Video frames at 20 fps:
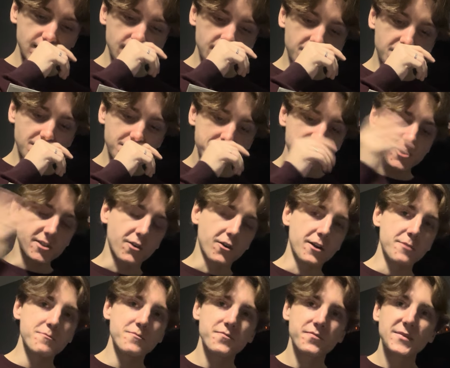or I'm
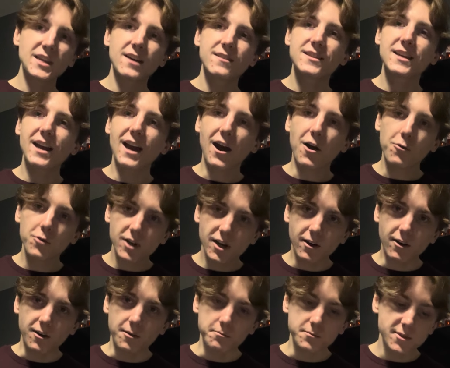sorry, the
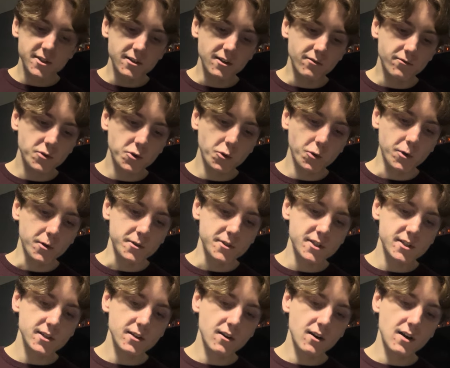outcomes, of
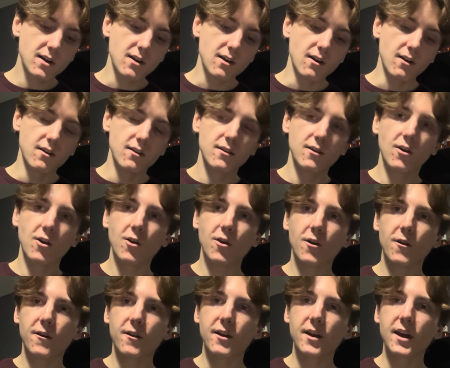course,
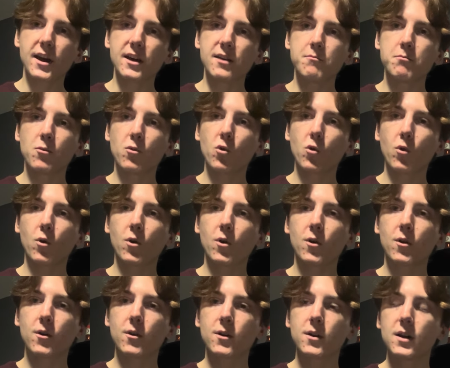are a
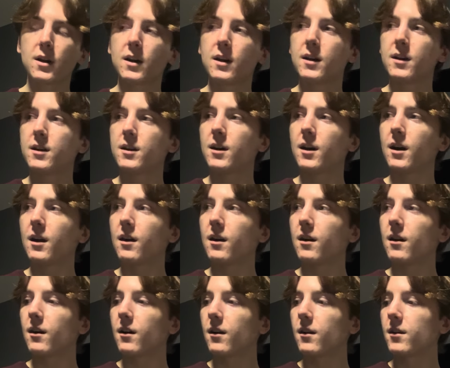more
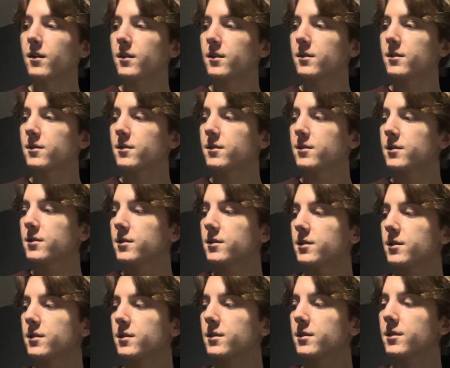uh,
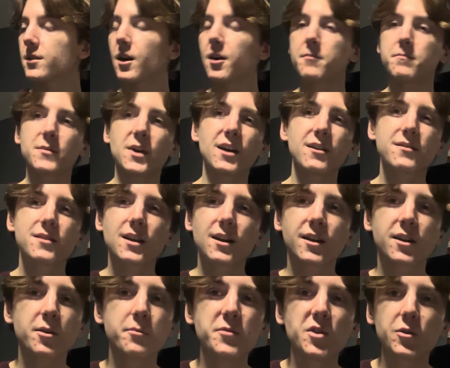a
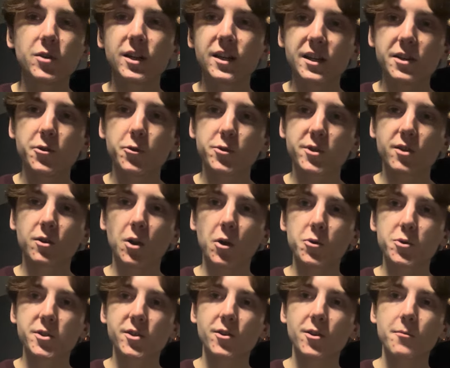community who's
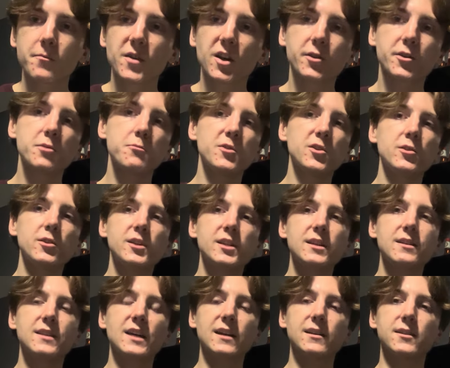closer, a community
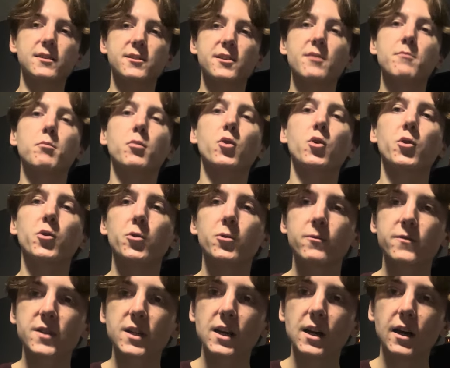that is
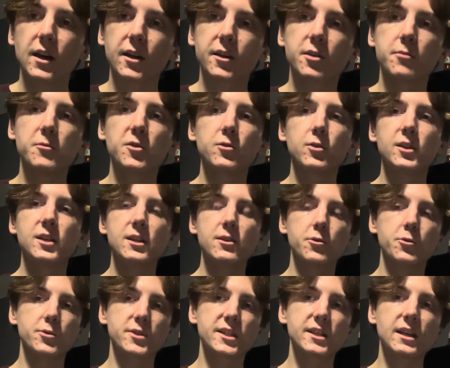improved, a community
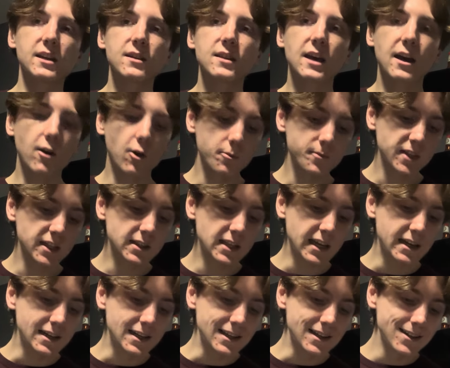who is getting the help that they
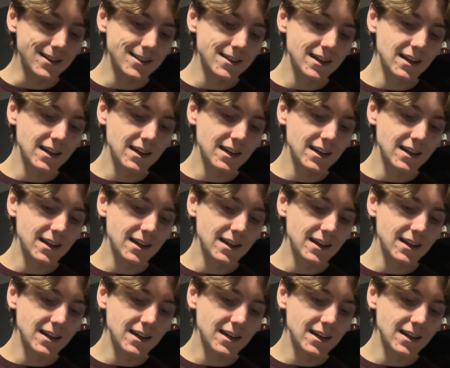need,